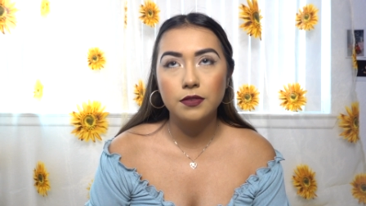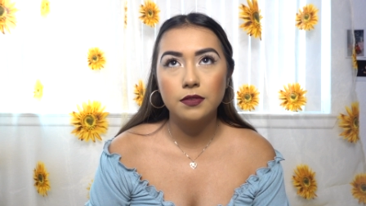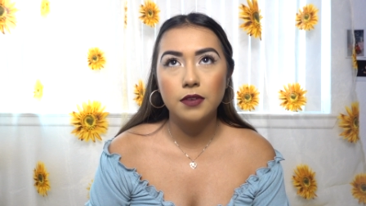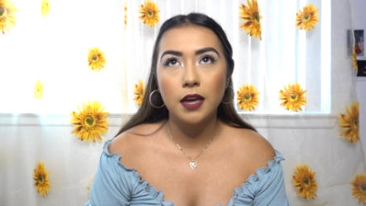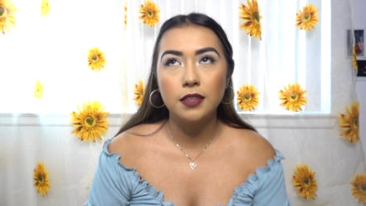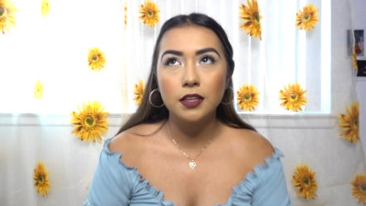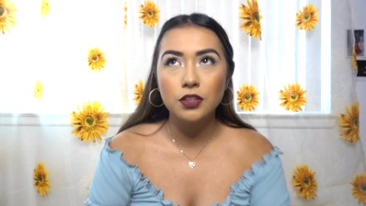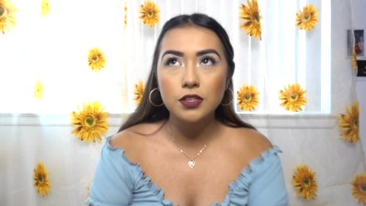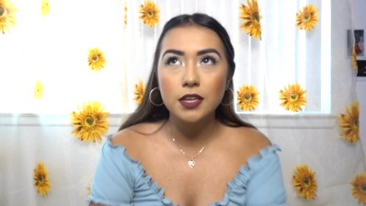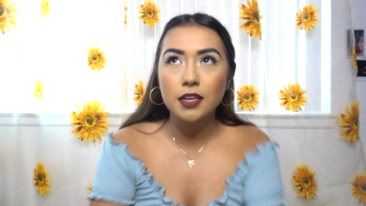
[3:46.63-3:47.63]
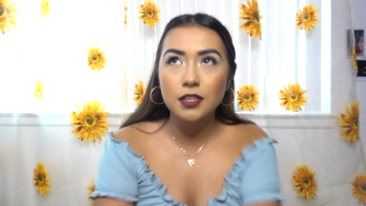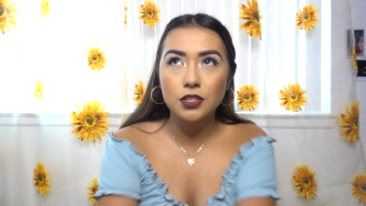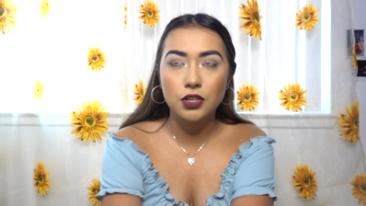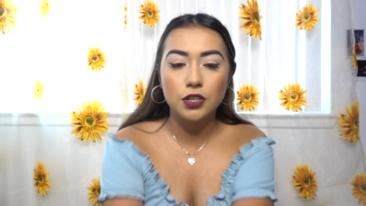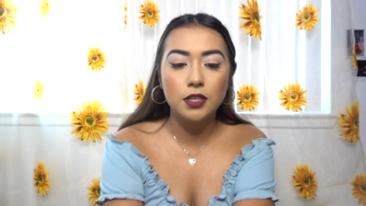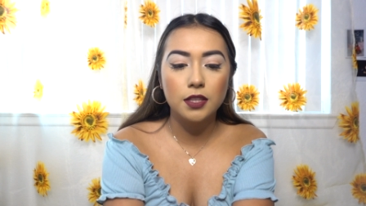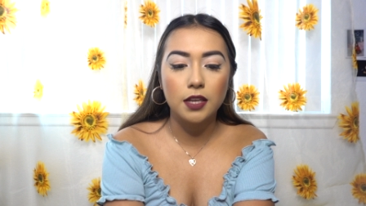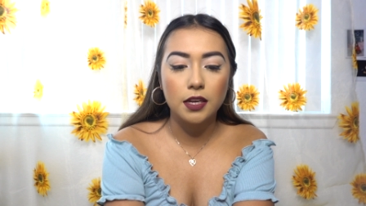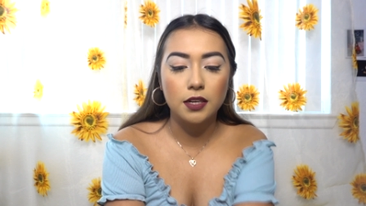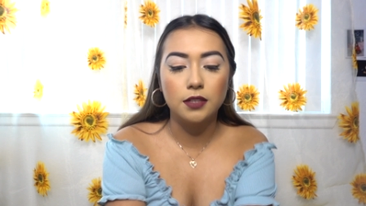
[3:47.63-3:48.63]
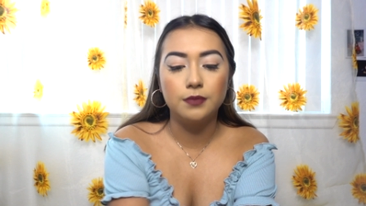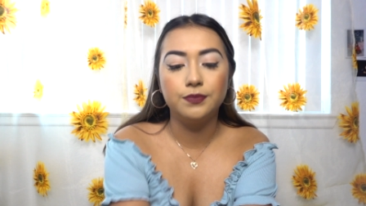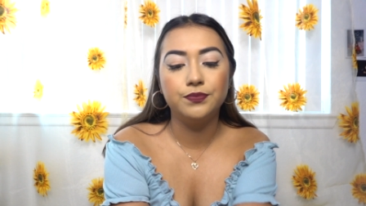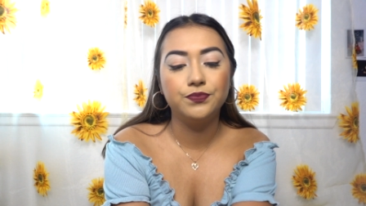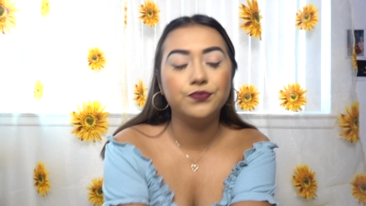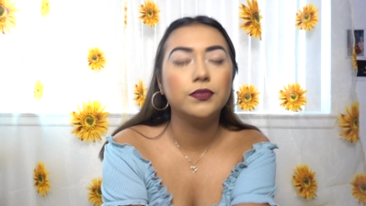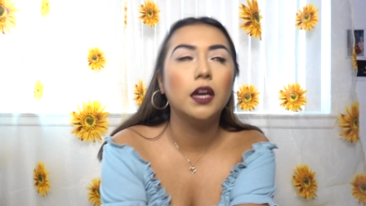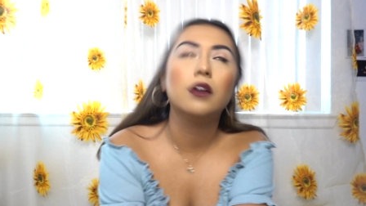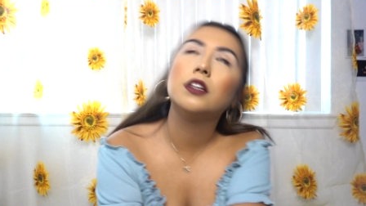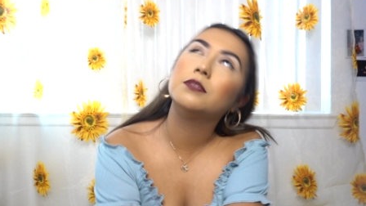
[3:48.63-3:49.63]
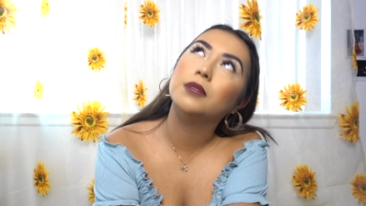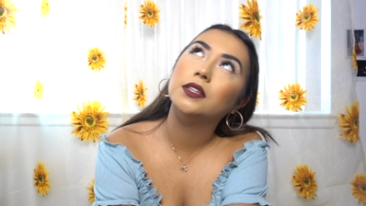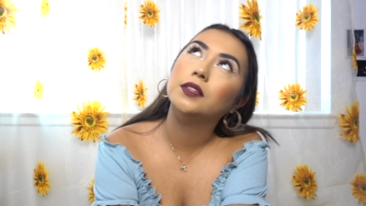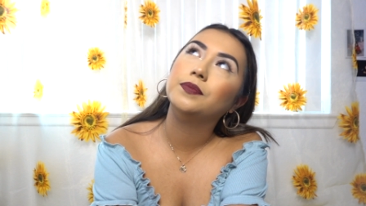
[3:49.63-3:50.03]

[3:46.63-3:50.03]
I think there's like a certain like how do I explain it?